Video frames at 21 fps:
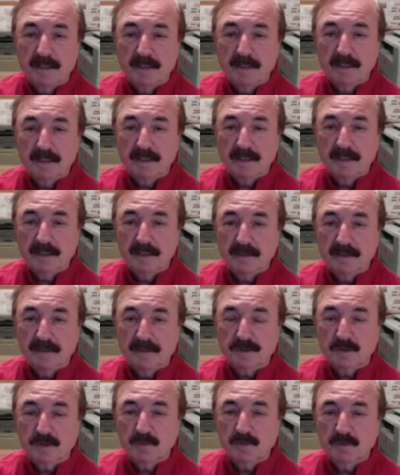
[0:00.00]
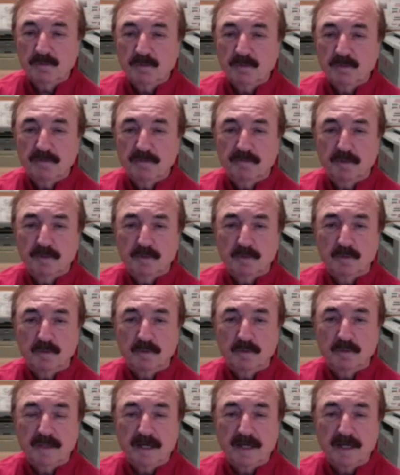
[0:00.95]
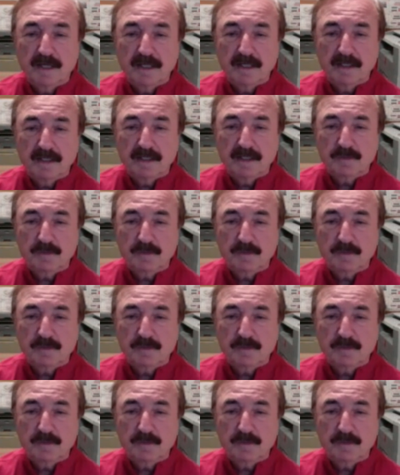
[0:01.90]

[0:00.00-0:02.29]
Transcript: And so we went further with that.